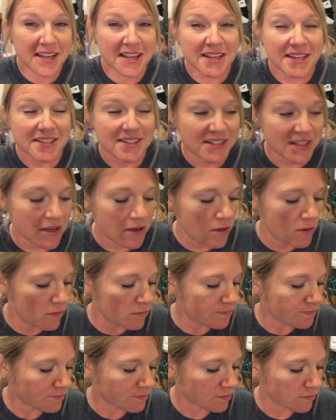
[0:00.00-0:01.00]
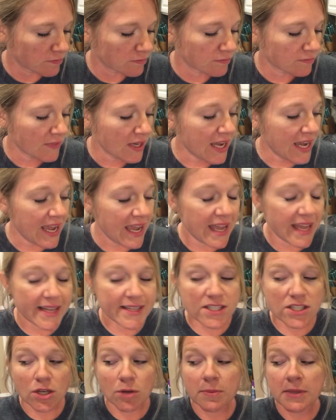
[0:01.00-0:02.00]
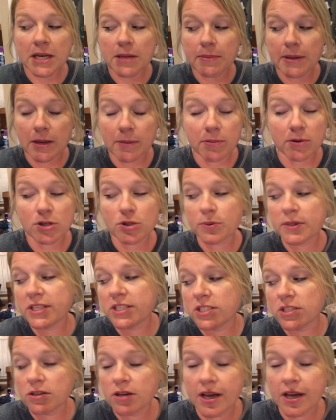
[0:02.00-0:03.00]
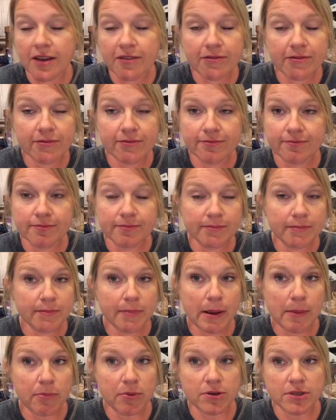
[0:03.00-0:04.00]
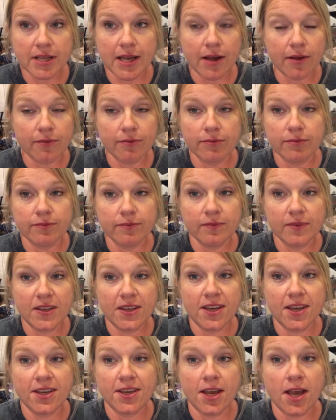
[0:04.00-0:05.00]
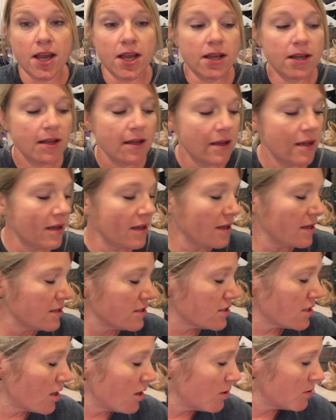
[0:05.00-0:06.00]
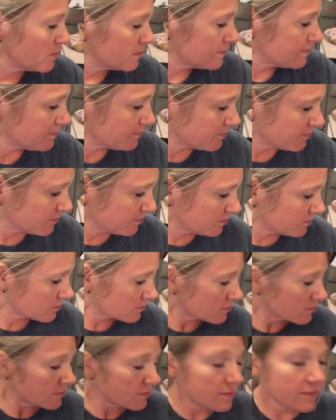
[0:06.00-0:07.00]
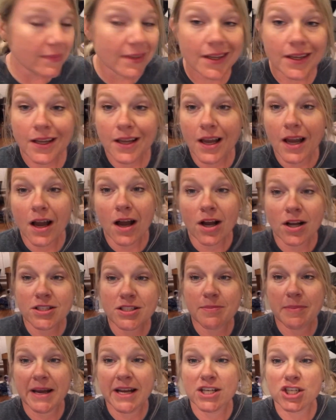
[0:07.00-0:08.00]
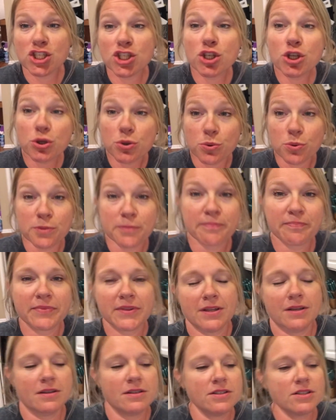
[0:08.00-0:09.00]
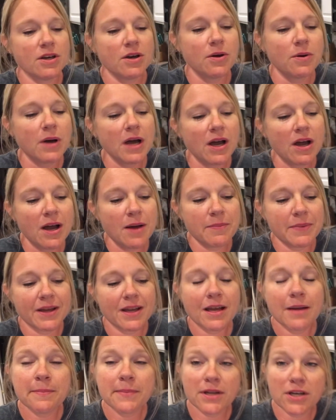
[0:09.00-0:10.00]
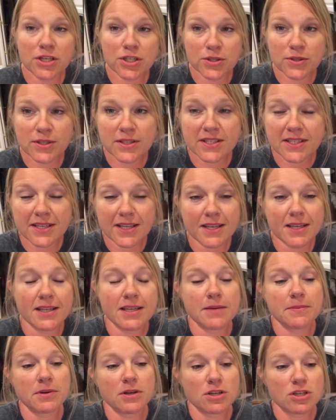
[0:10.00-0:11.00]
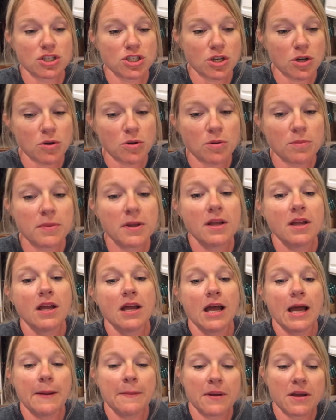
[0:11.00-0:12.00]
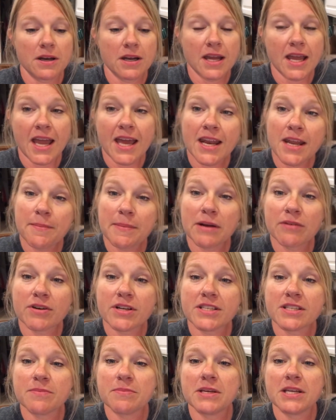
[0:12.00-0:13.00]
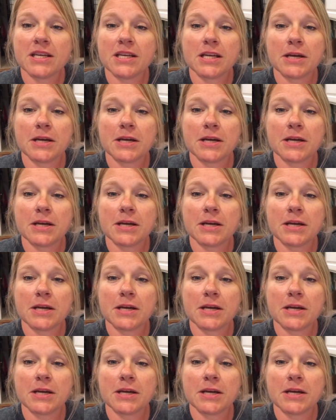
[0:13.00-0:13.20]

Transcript: So I had so many peppers. We still have peppers out, the yin yang. So on to batch 2. So I'm like, I'm going to do this again. I'm going to show them. I'm going to edit my recipe.